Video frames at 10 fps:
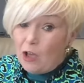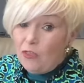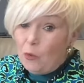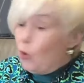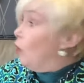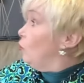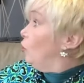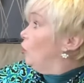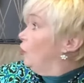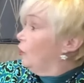on the wonk
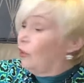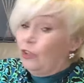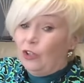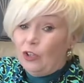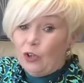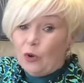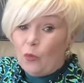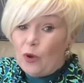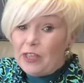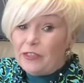
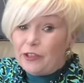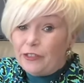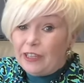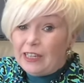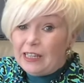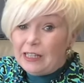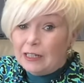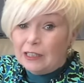with the